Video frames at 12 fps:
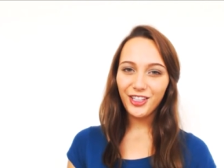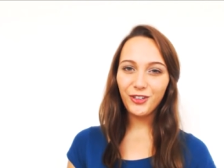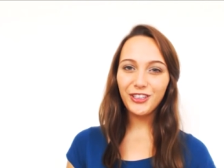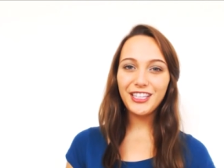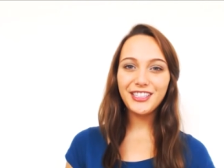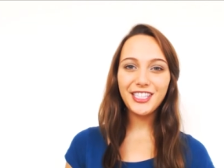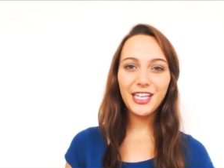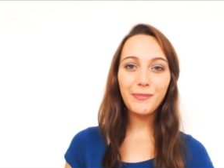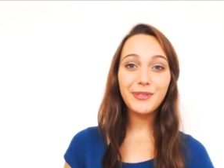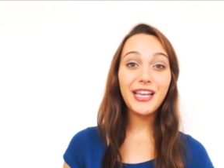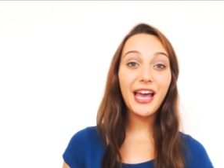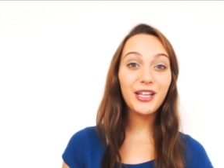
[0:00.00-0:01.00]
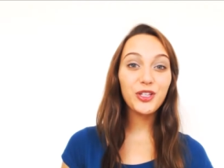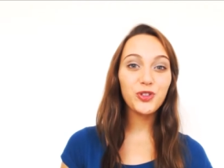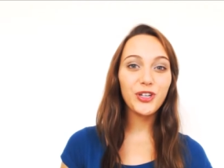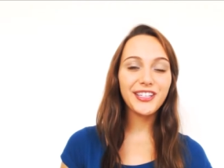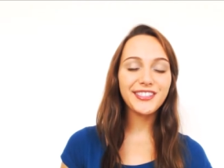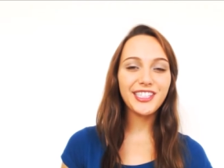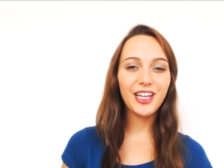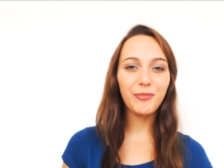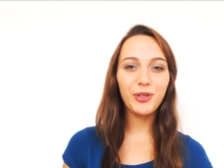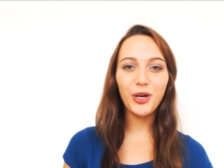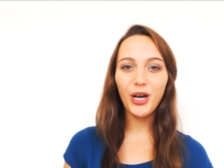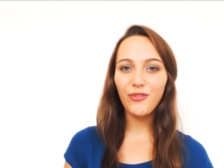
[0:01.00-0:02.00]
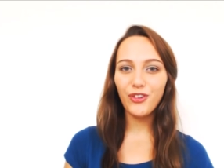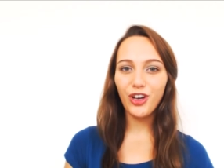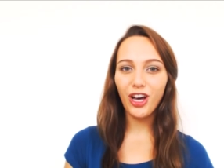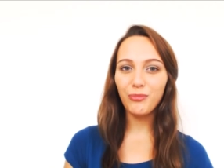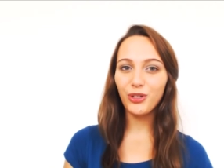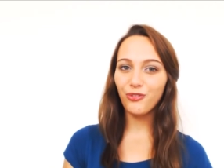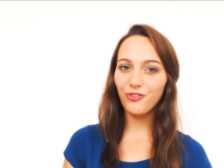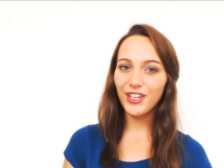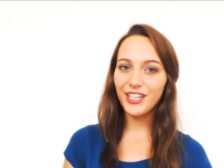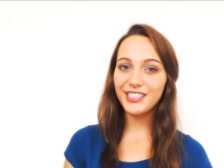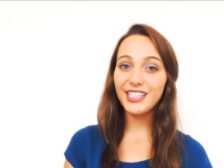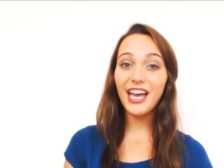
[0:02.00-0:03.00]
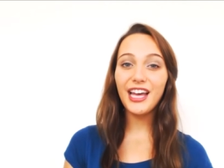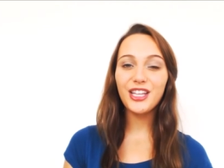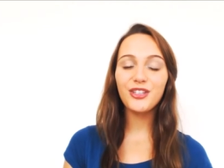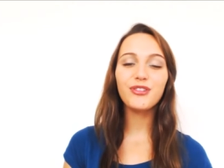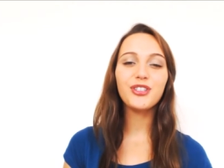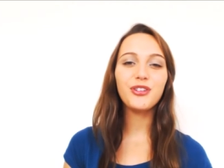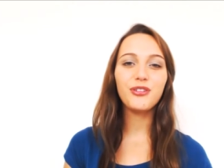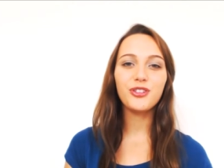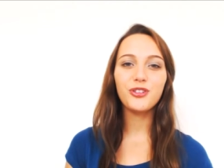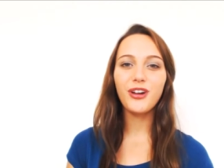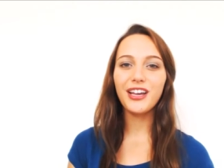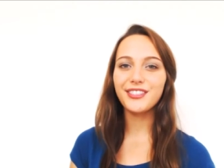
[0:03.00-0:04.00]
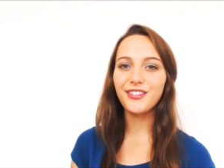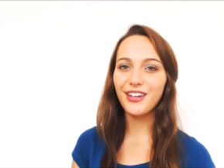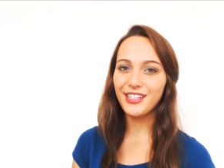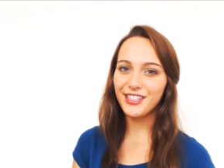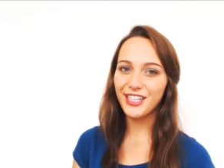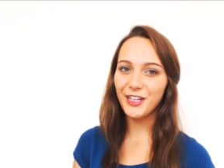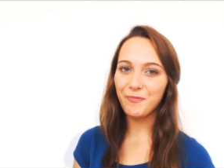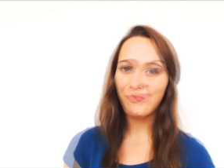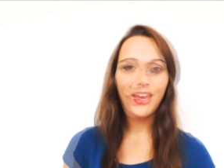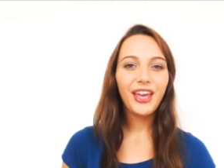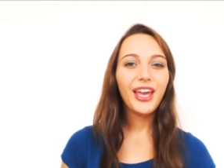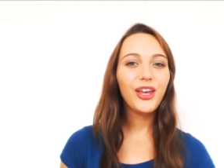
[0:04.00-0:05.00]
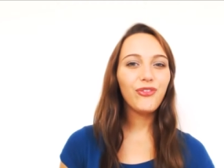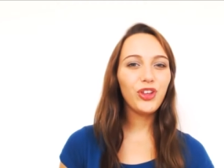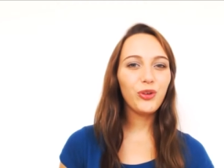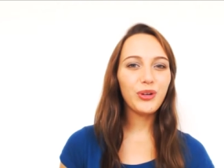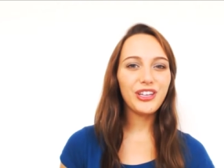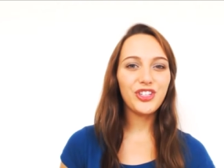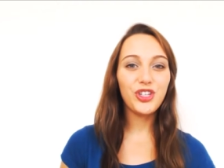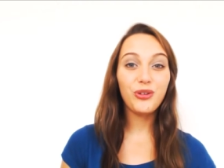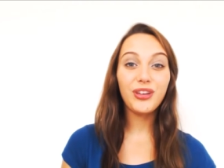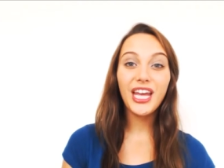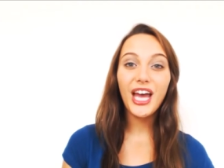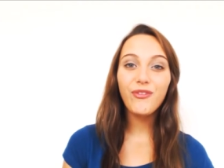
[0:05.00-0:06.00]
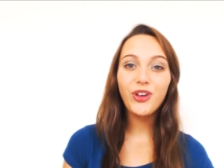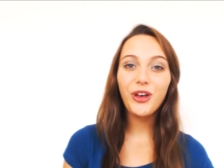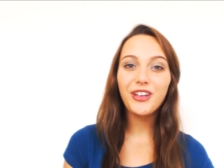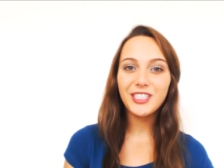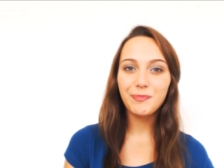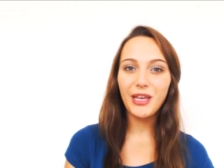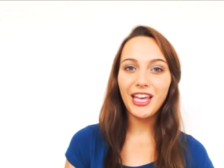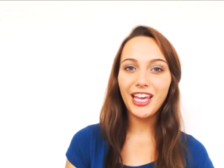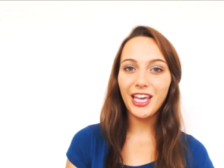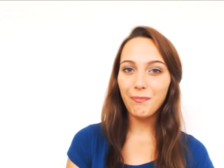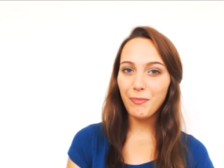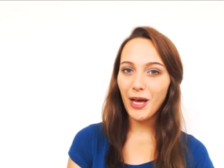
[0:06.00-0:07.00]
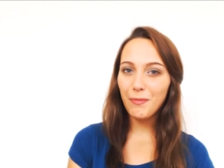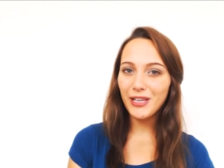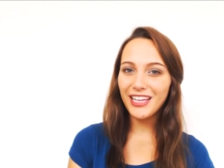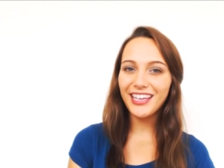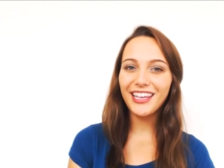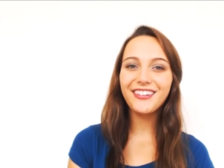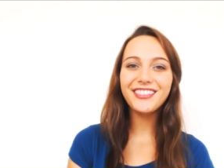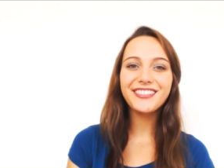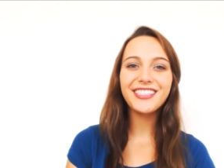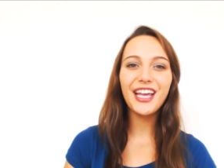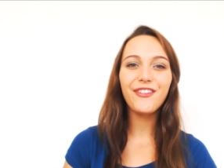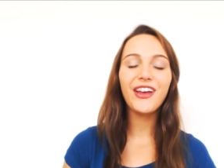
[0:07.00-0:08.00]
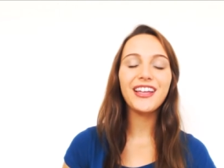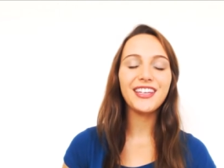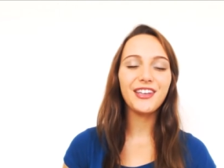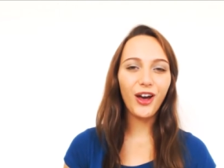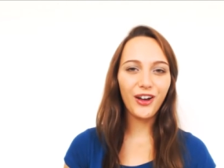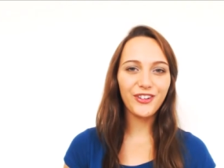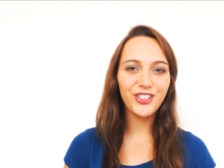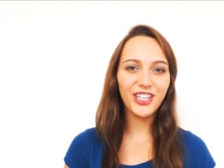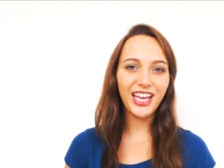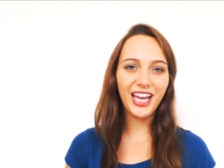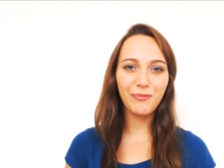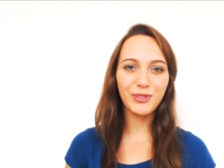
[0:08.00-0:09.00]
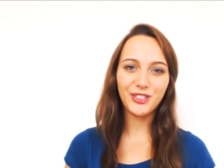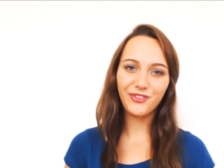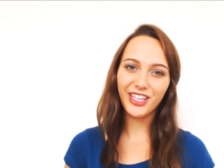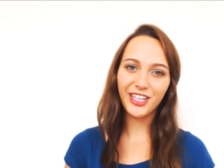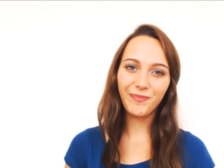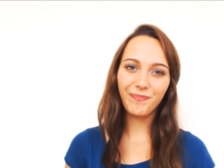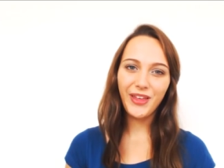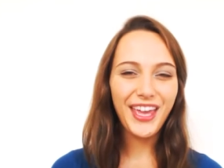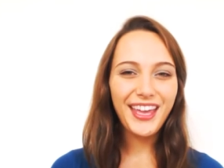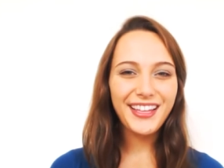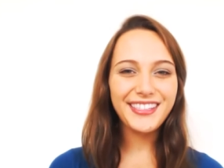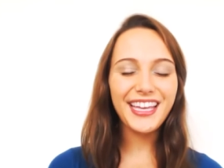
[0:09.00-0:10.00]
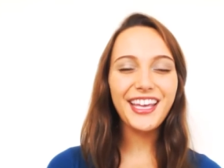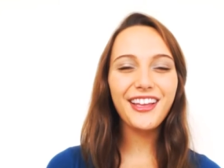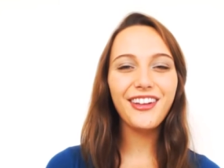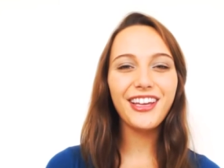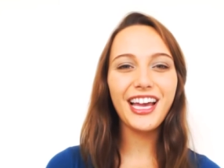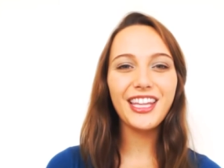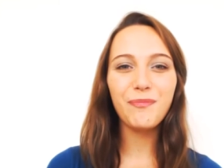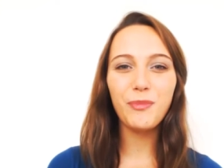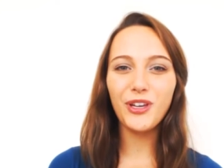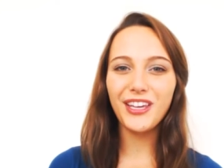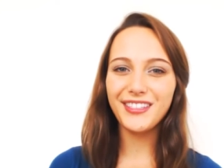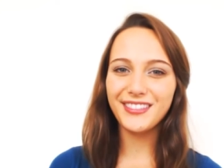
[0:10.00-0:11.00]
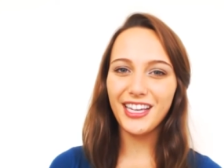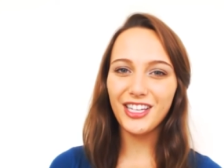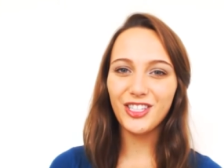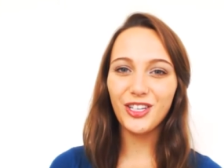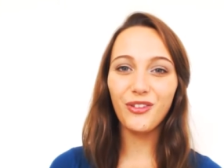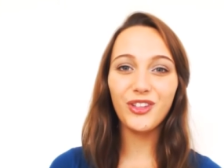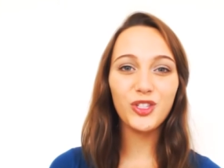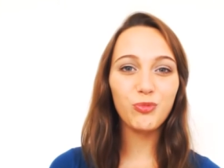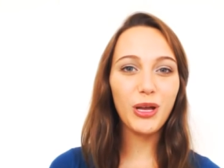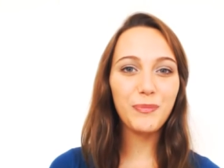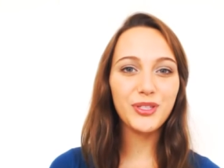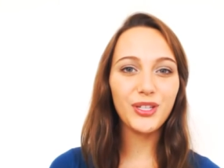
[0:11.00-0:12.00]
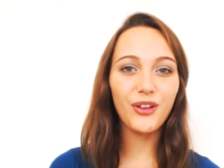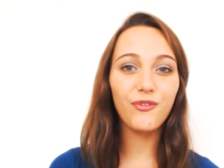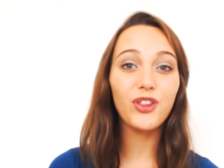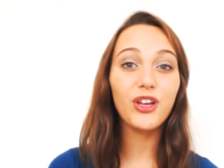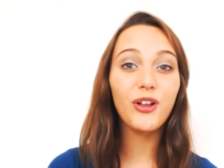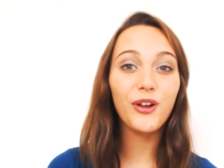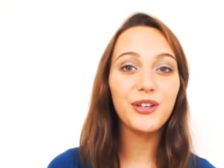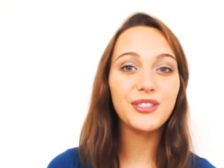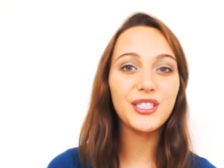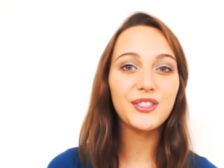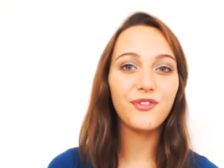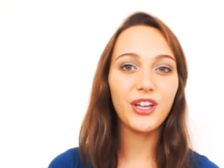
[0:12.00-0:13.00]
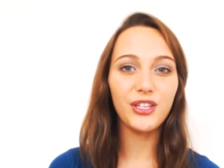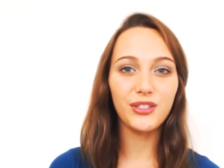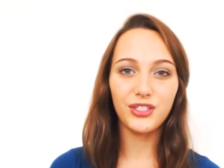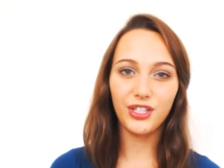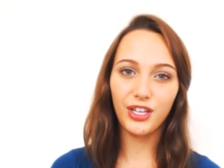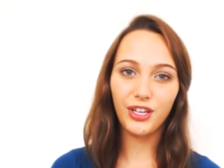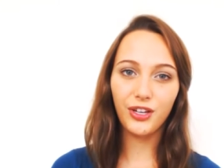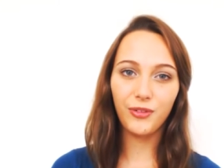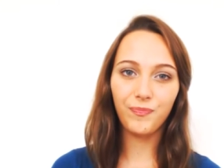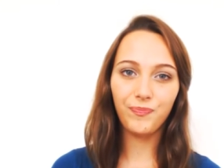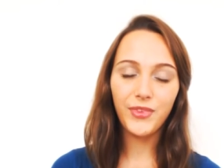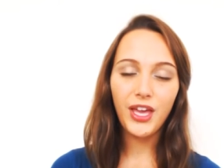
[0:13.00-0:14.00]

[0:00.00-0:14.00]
You'll learn tips and tricks to help you overcome your fears and reduce your anxiety. If you wish, you could have a go at speaking in public in our safe and encouraging atmosphere. Take a look at the booking section on this website for the closest venues to you.